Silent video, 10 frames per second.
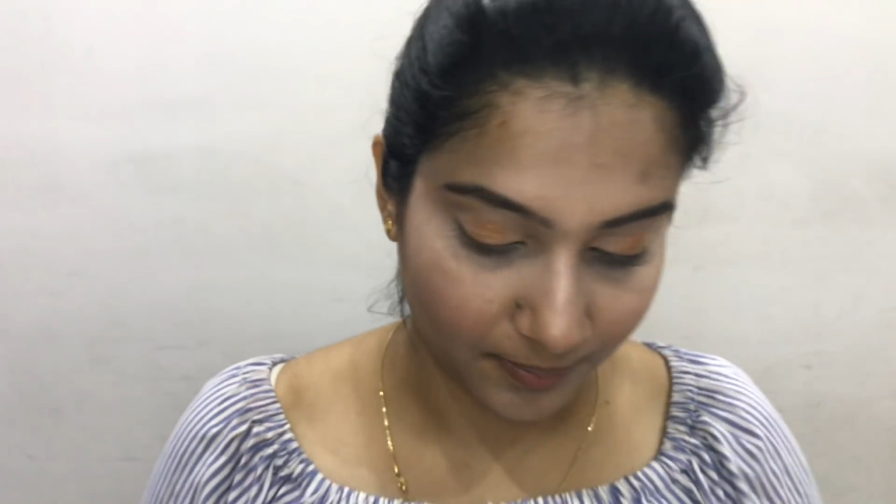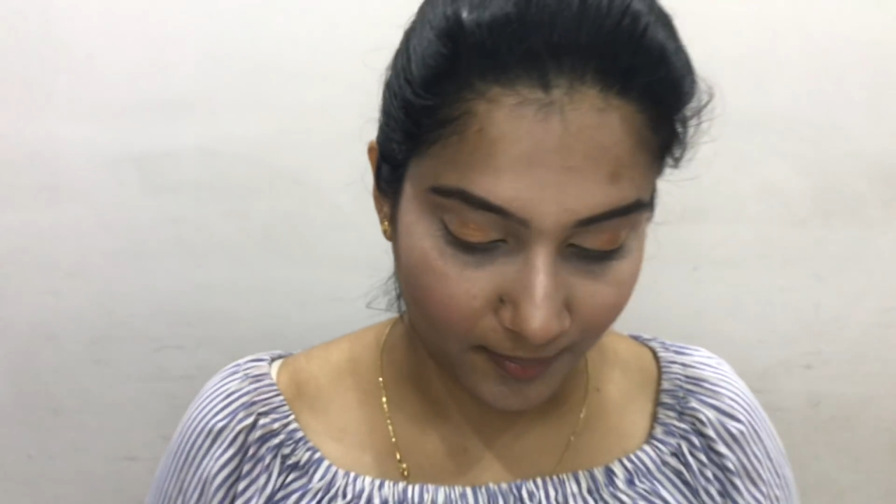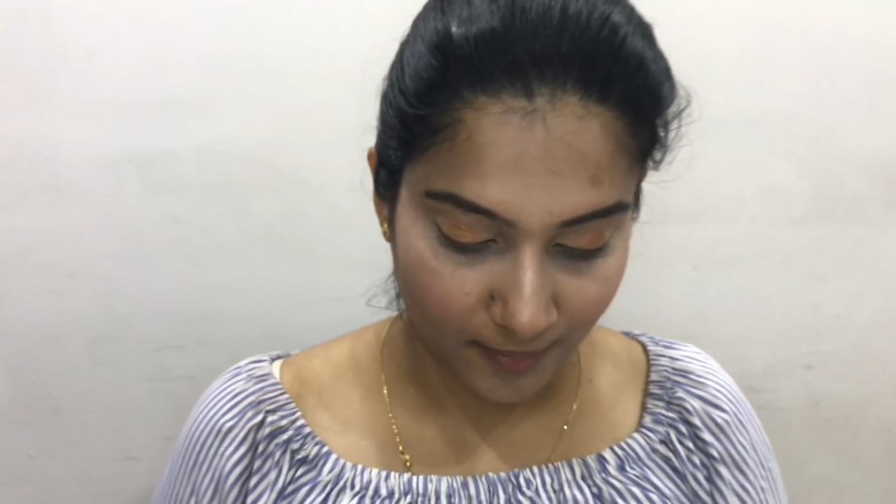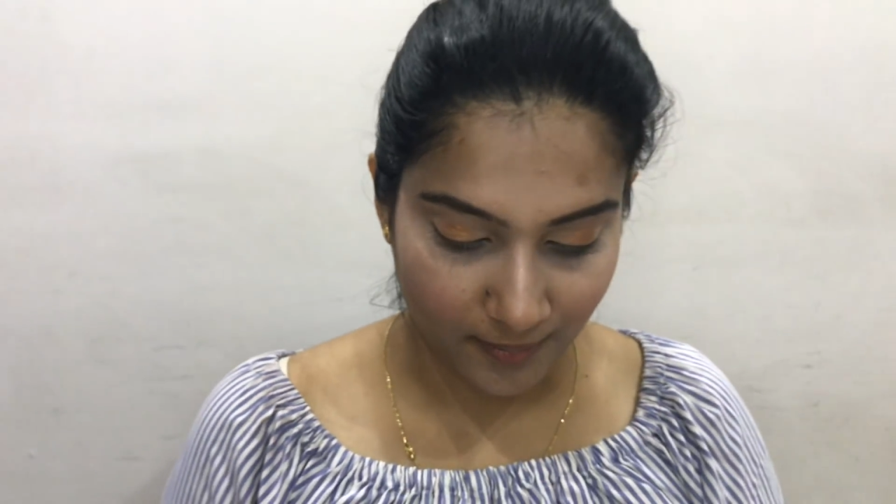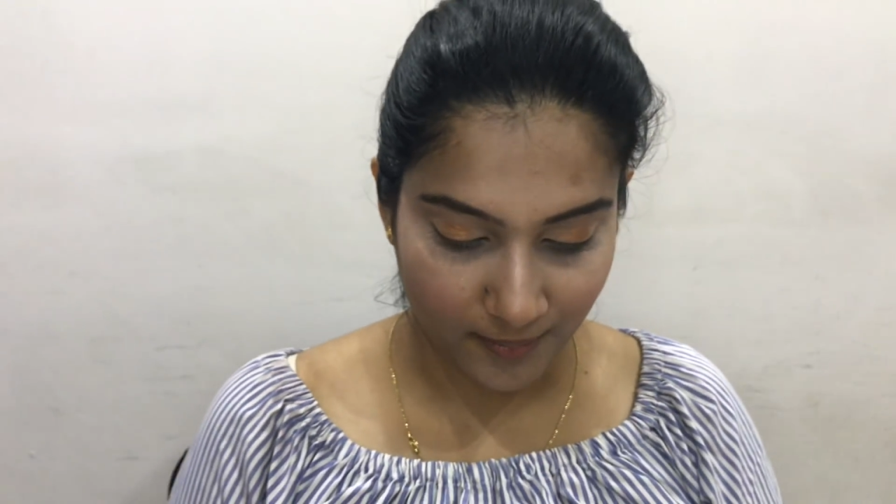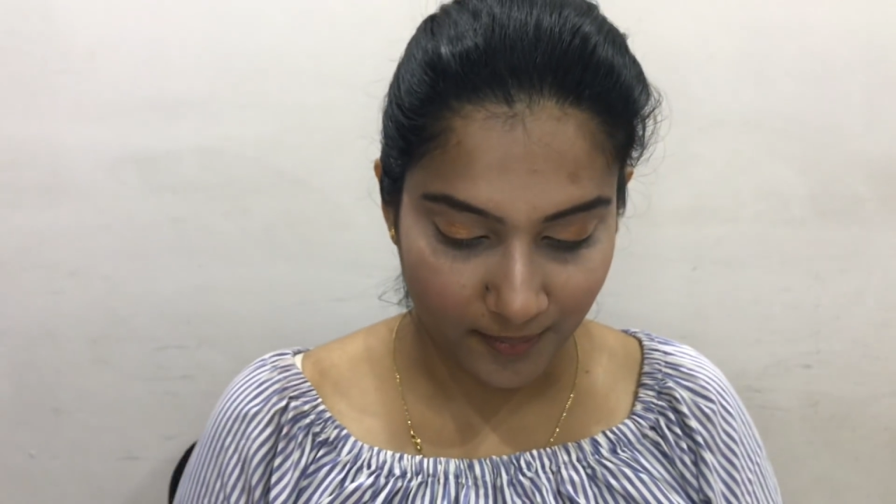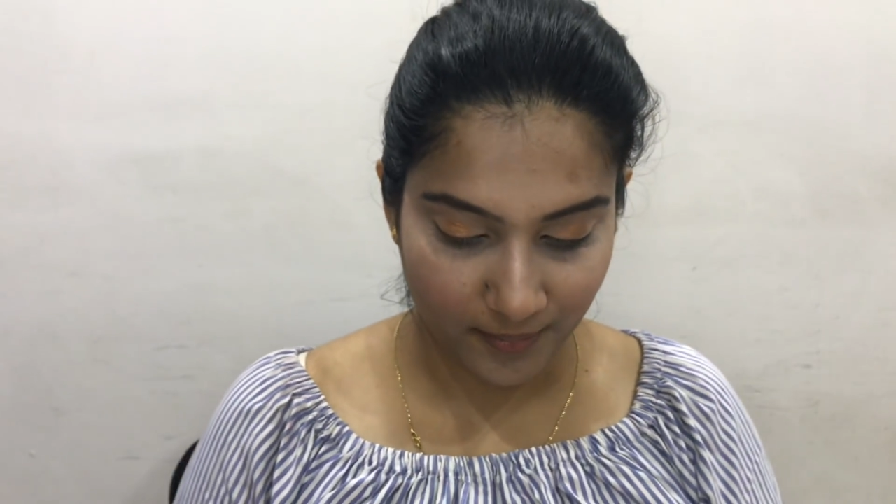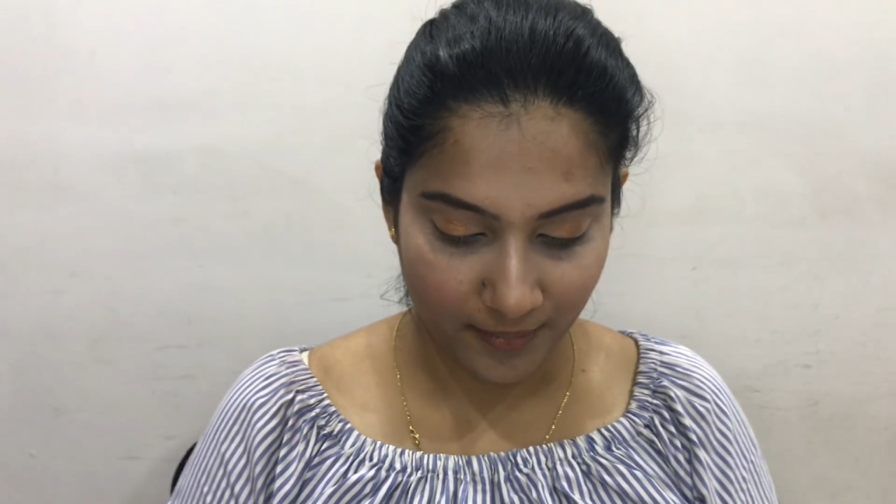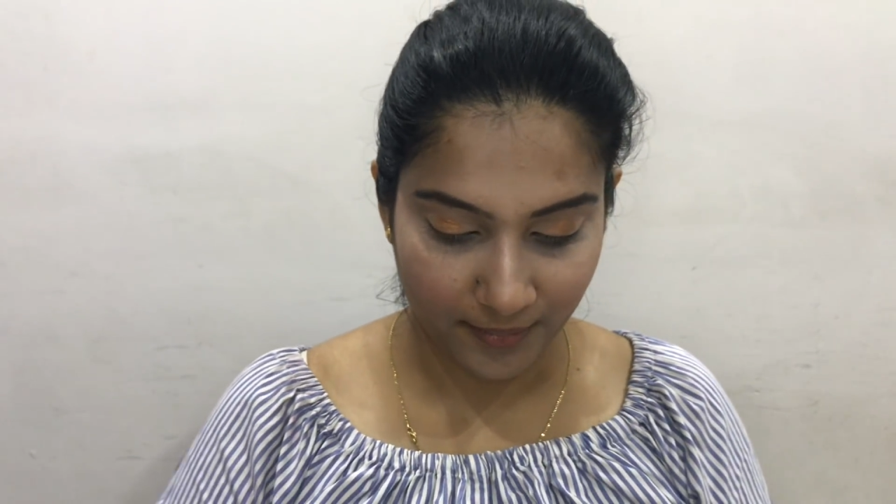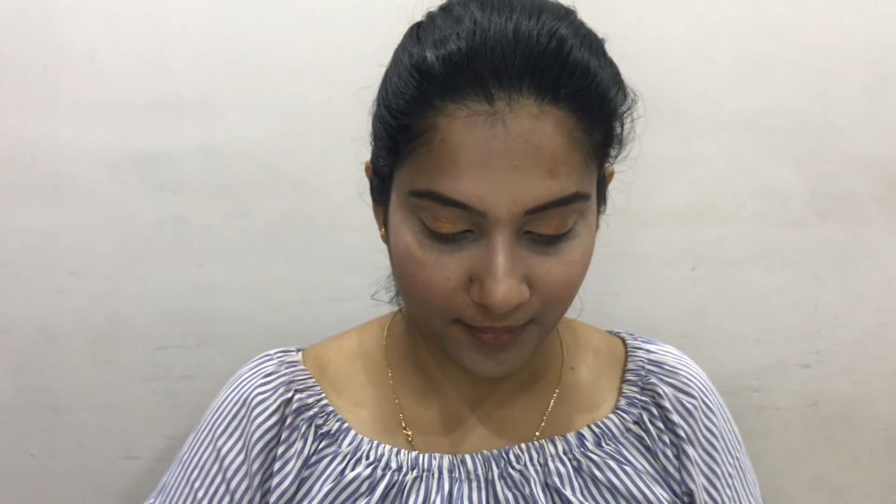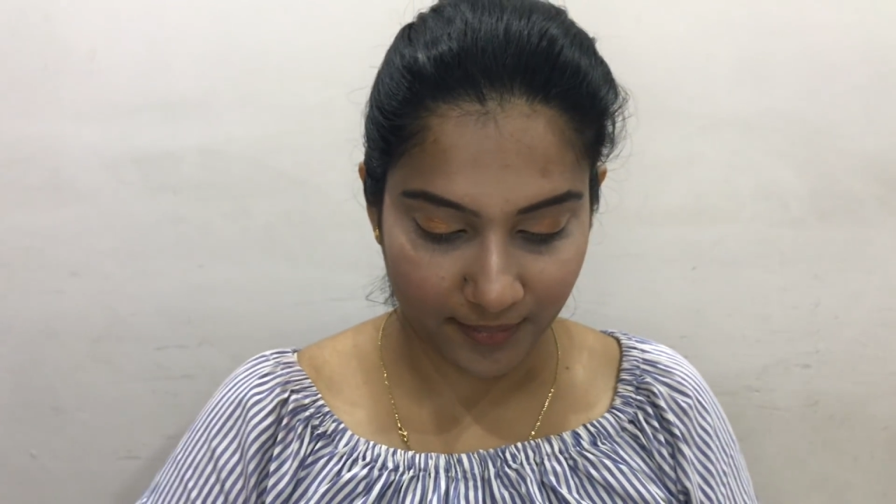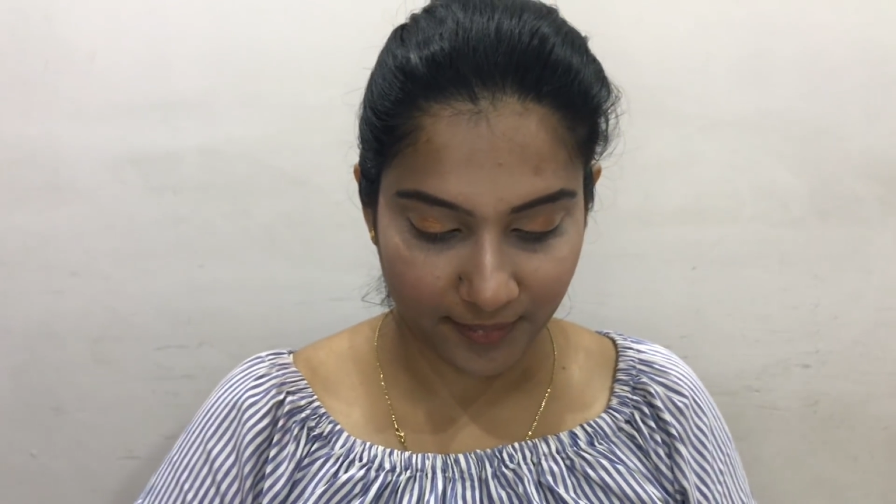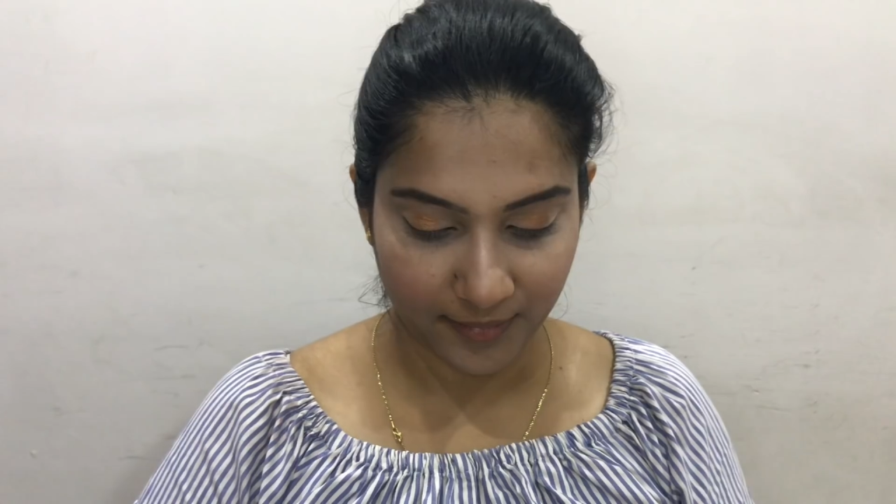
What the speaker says: and for the price that it comes,